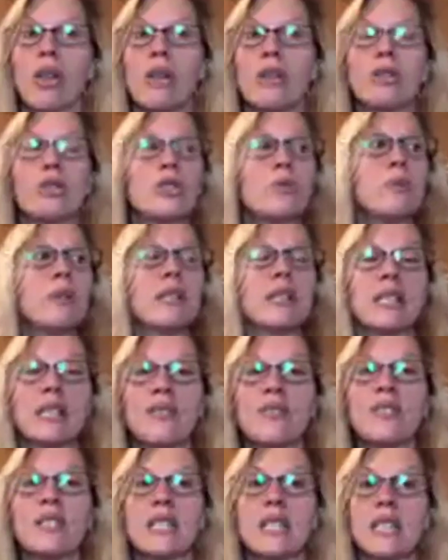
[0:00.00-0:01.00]
to be
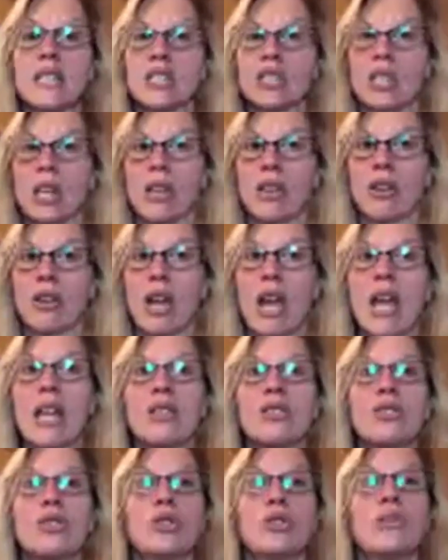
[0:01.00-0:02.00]
lifting each other and
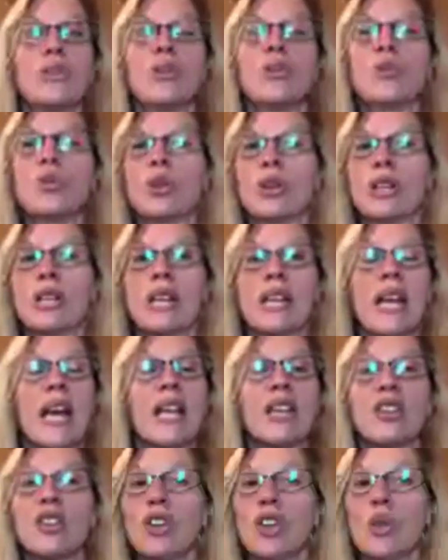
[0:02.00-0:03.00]
to be working. And
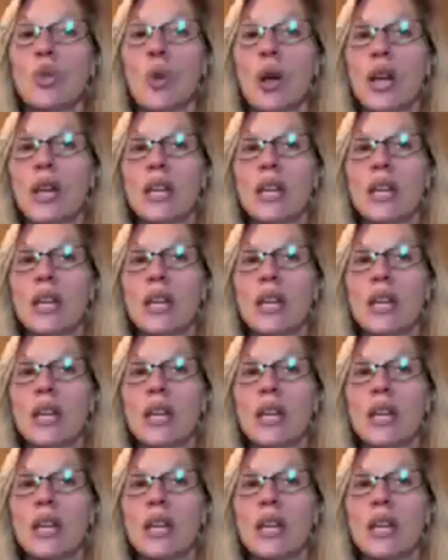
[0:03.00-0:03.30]
you know what?